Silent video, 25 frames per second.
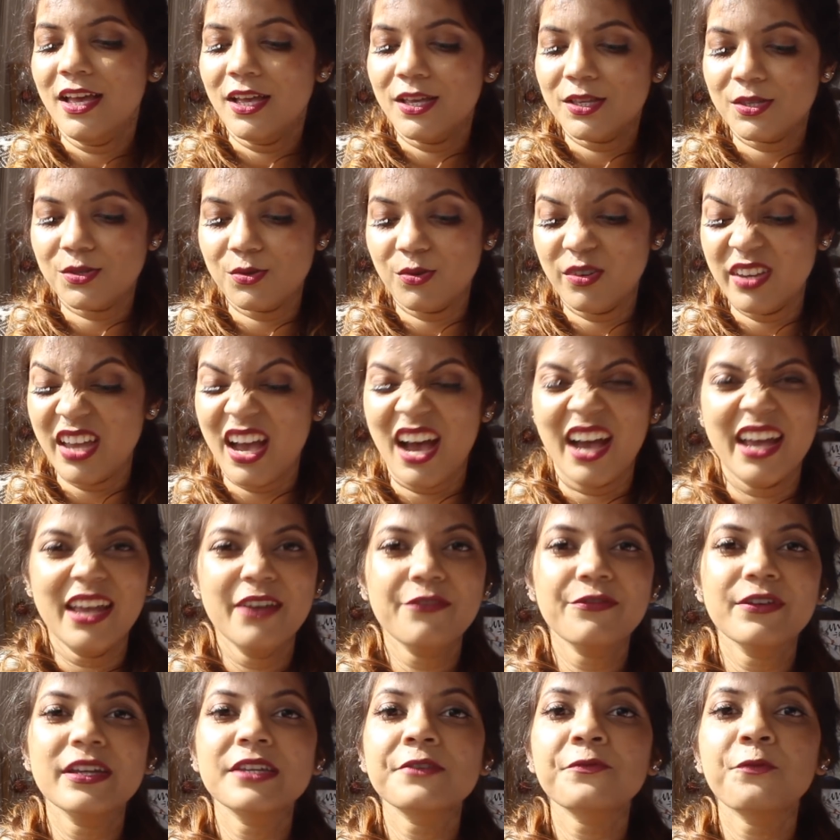So yeah,
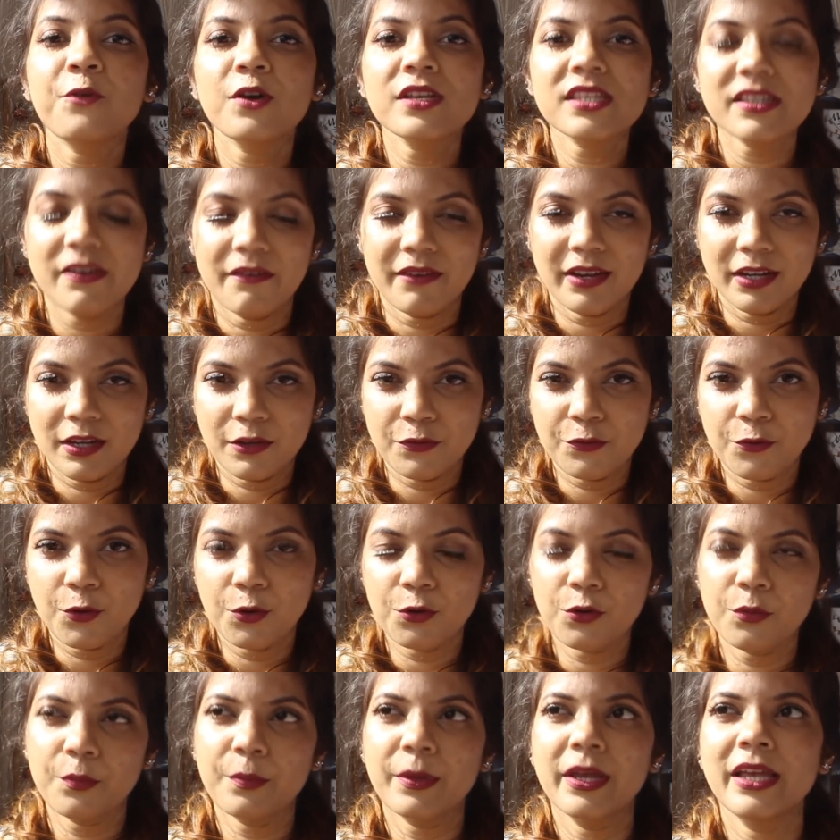if it's for
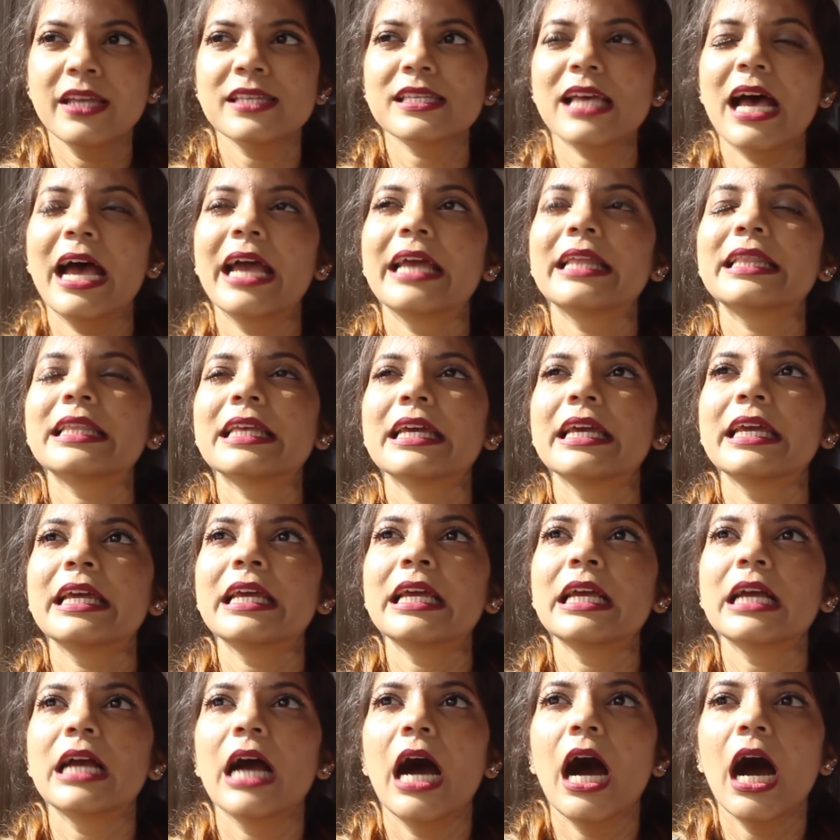74 rupees, I
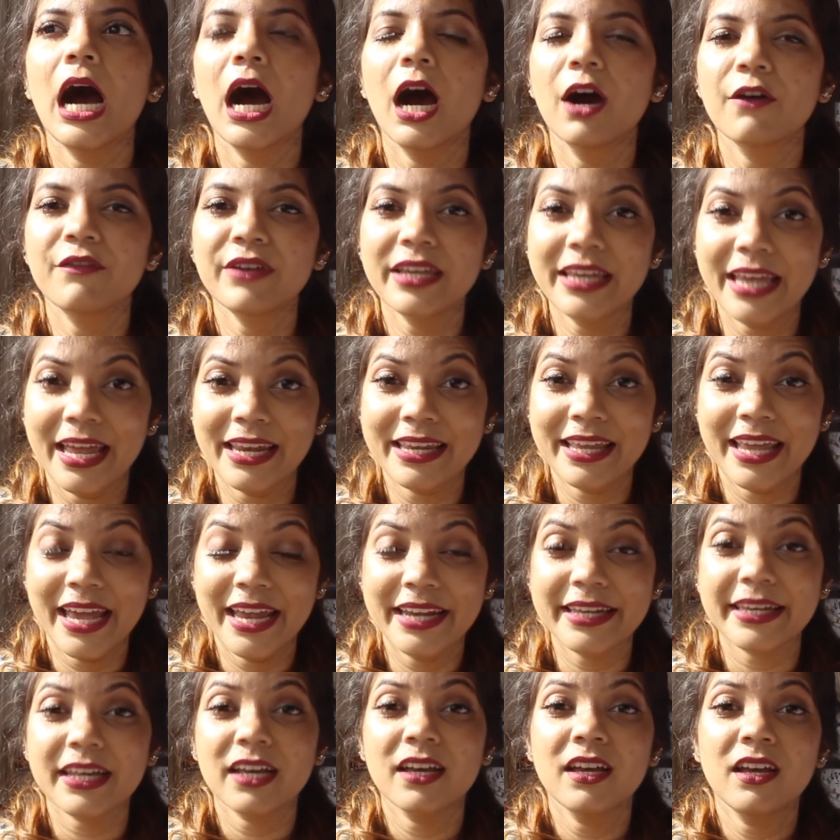think we can
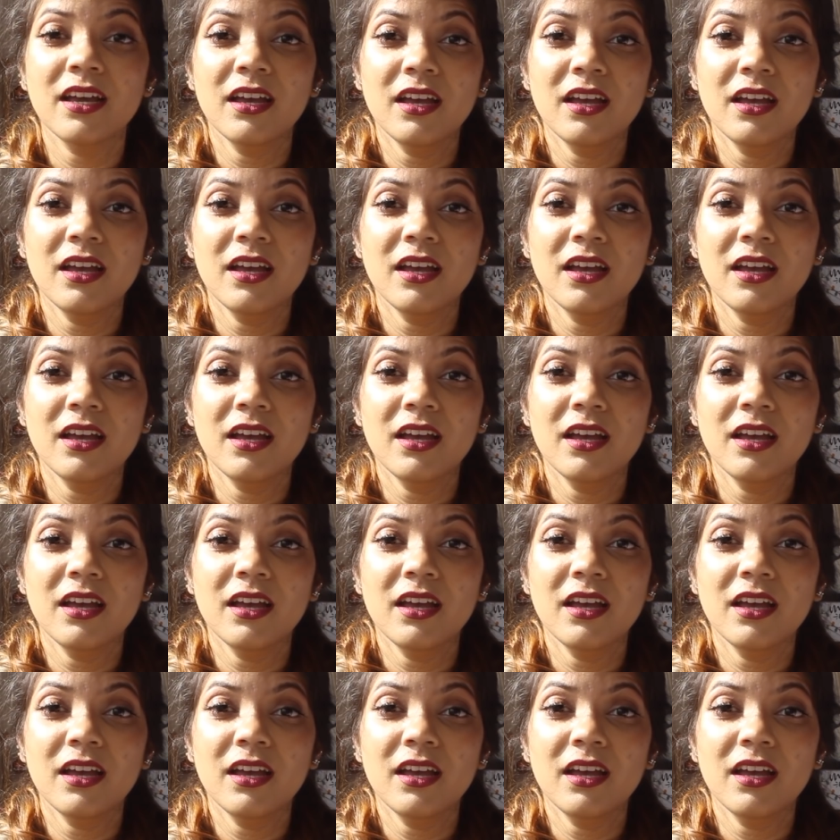get